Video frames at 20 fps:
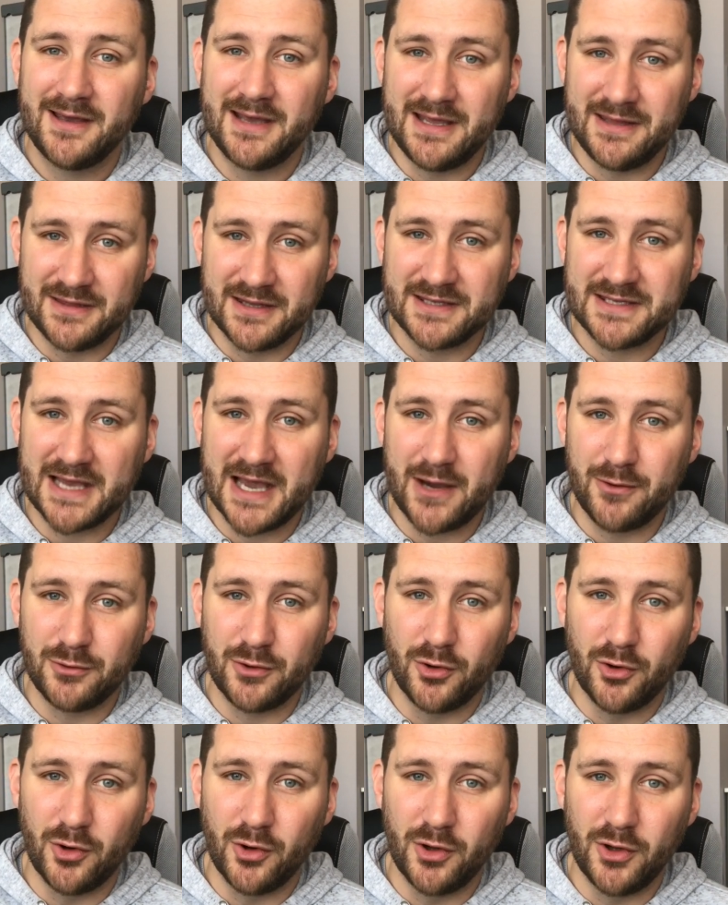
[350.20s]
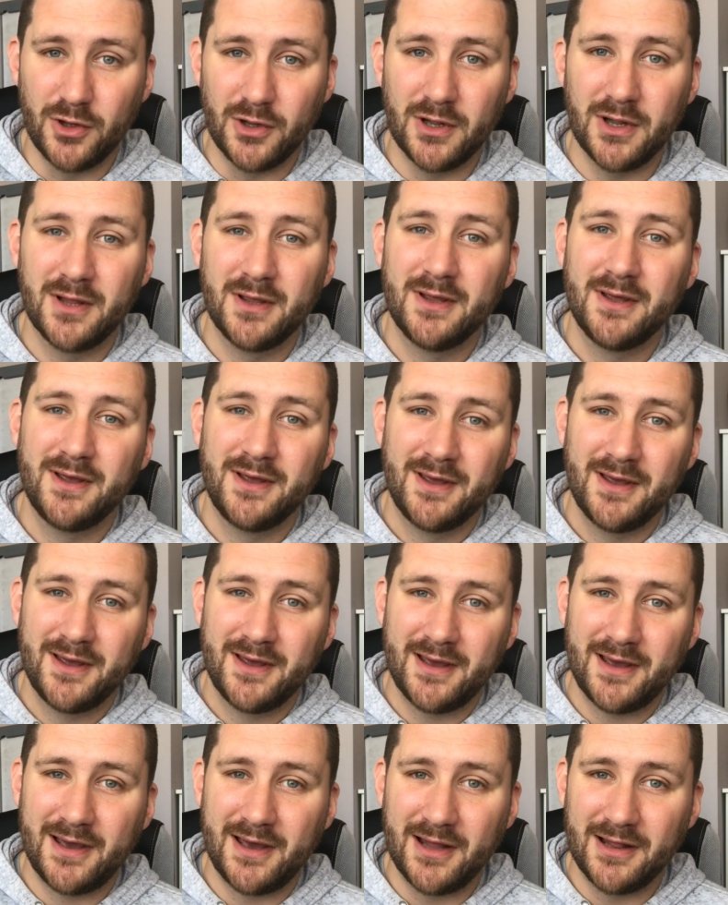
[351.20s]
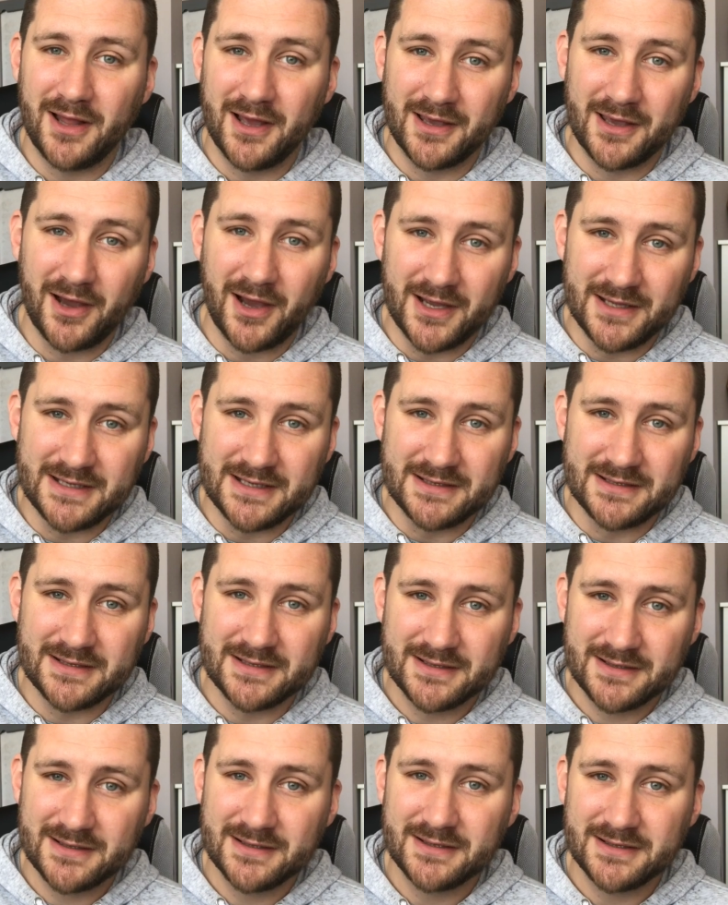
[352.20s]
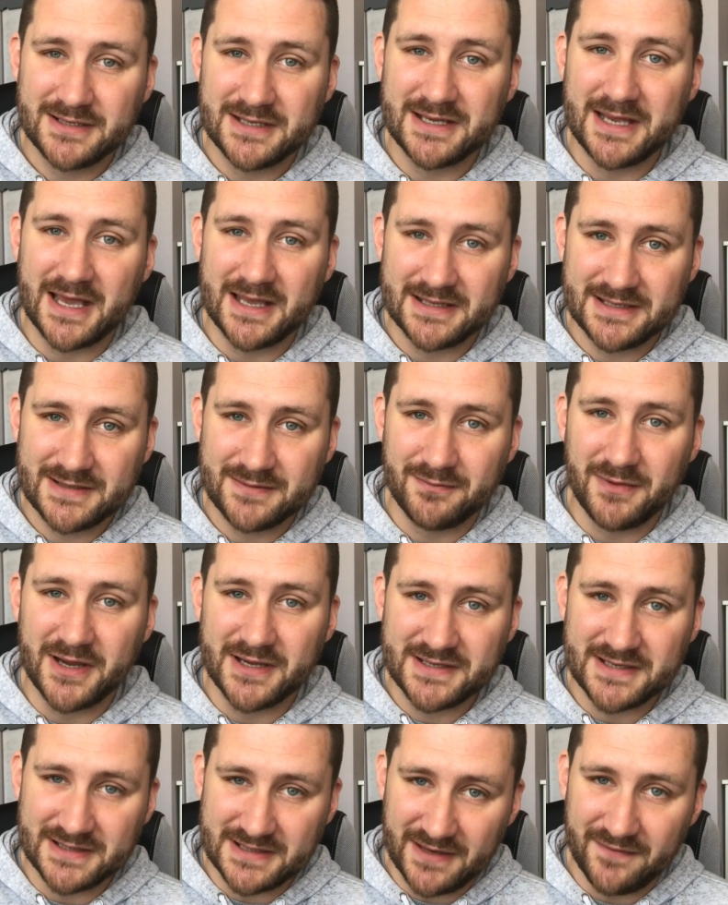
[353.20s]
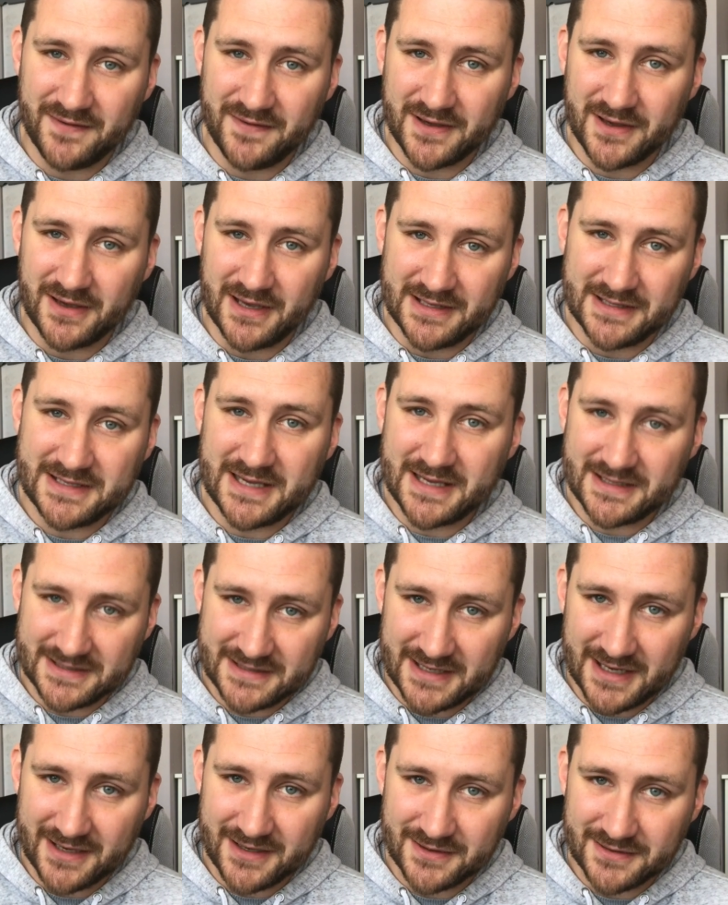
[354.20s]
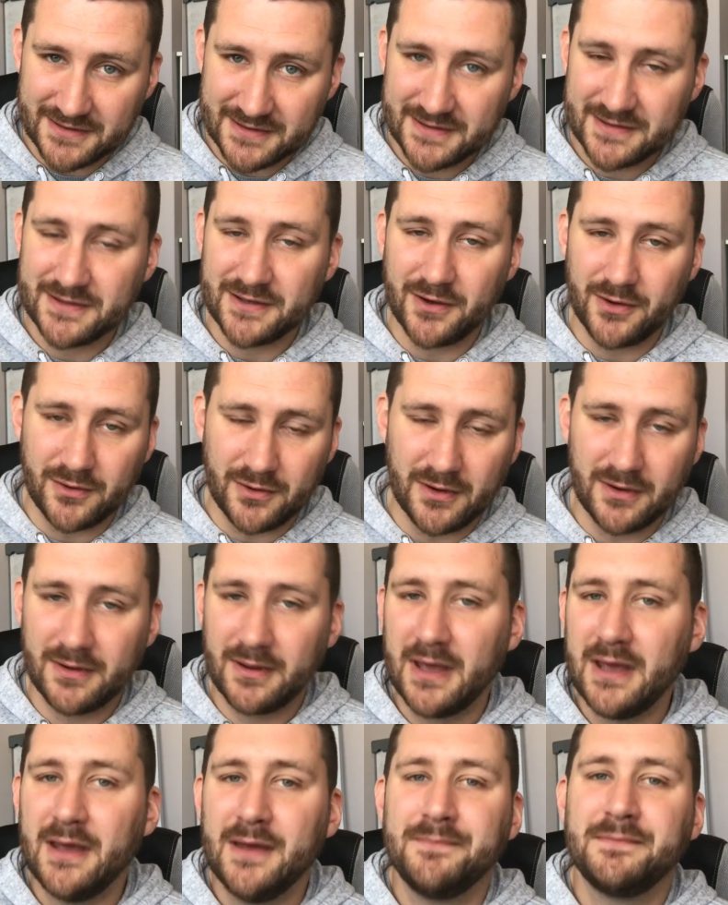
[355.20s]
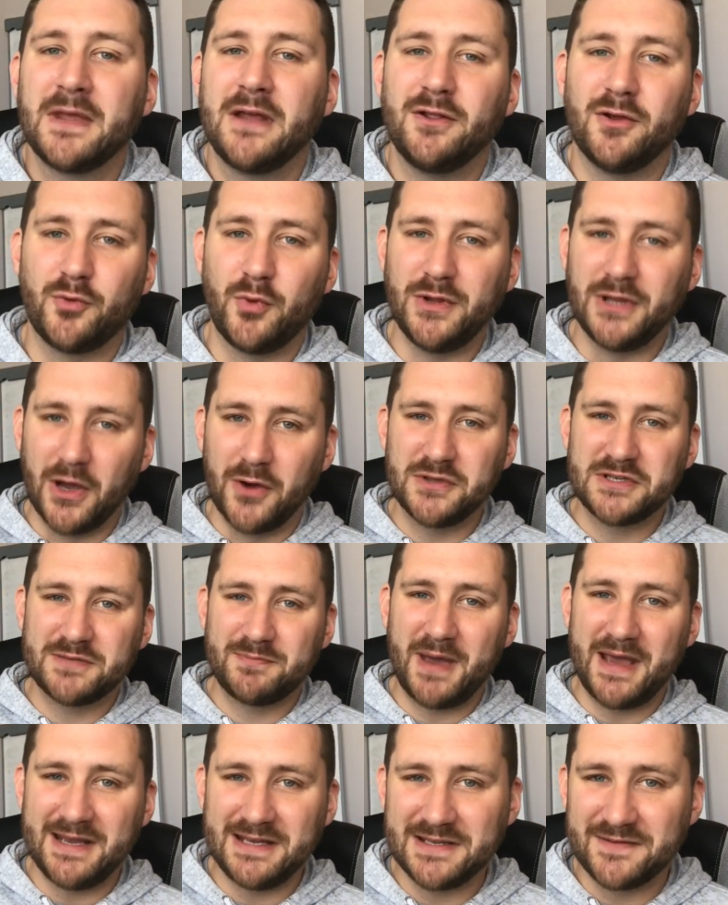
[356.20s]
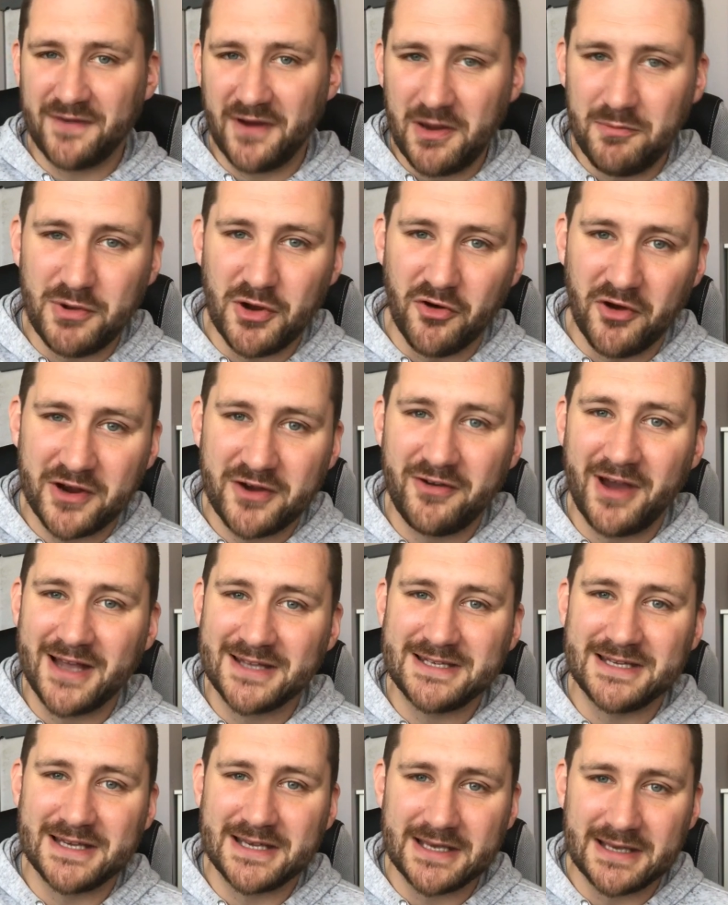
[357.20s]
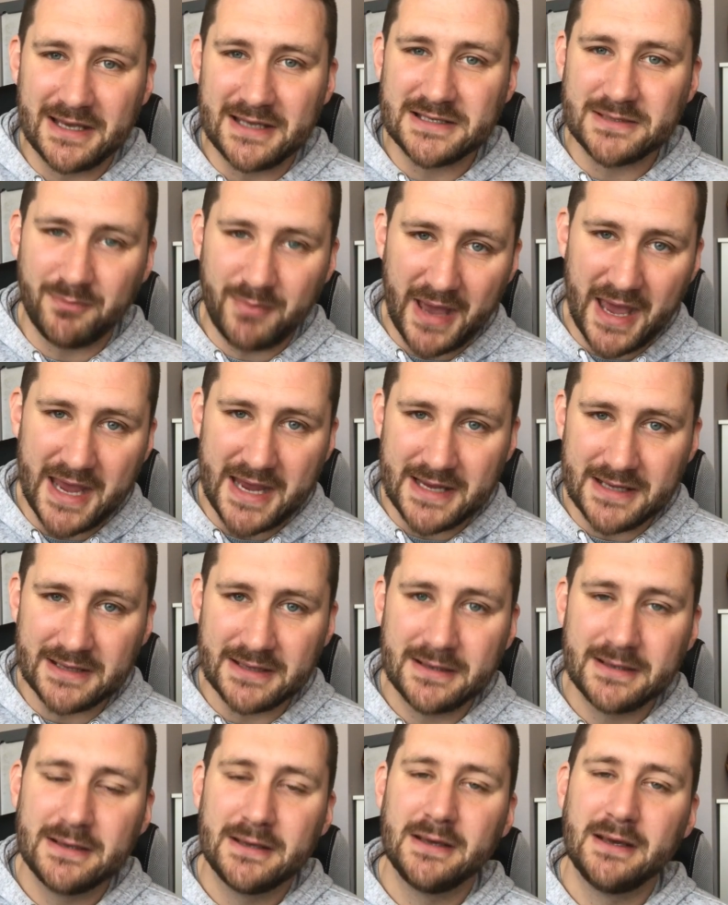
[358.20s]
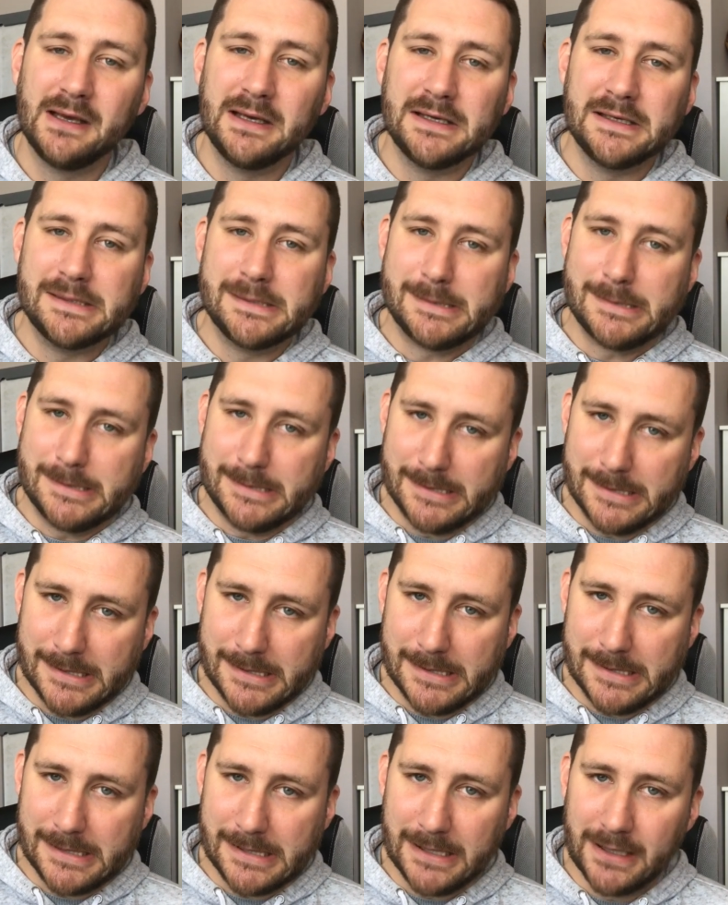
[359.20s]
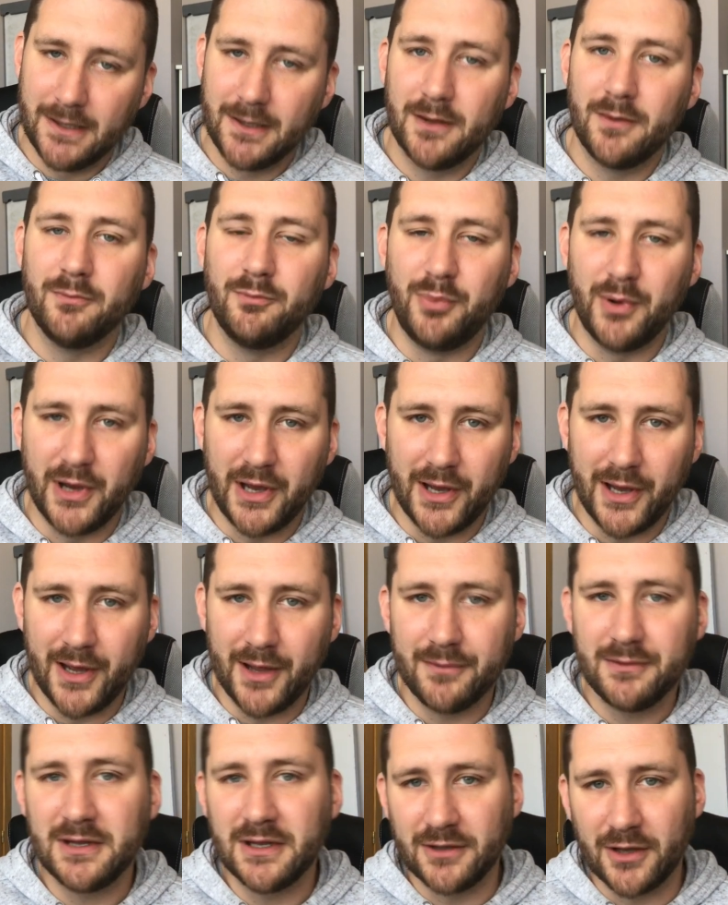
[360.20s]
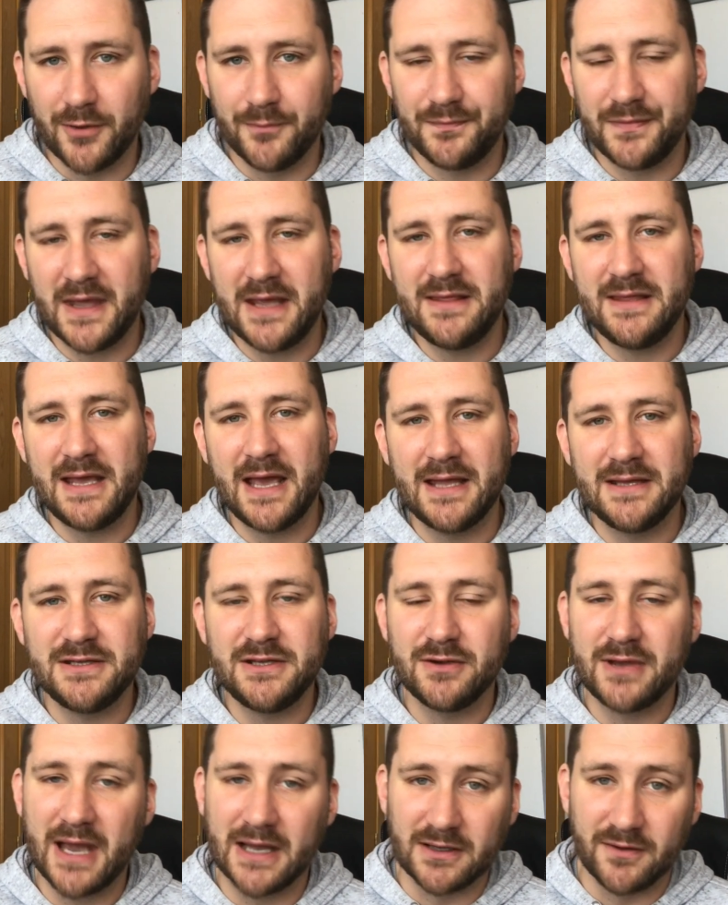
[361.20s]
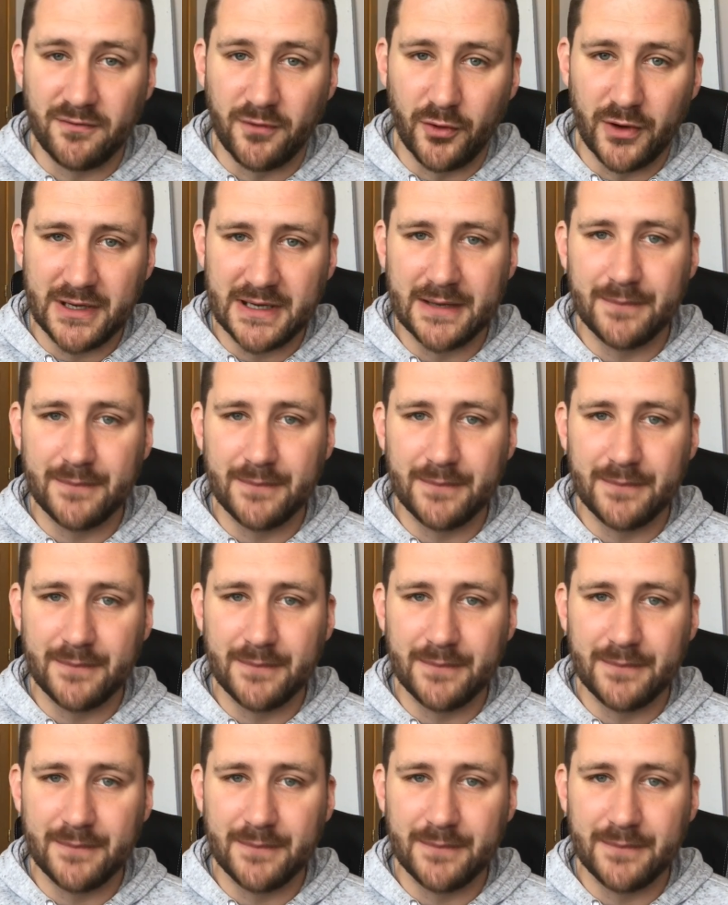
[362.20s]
in the town hall like I did to get my certificate in 10 seconds. So look, we know Spain is very bureaucratic, it's a pain, but you know, in the end you can avoid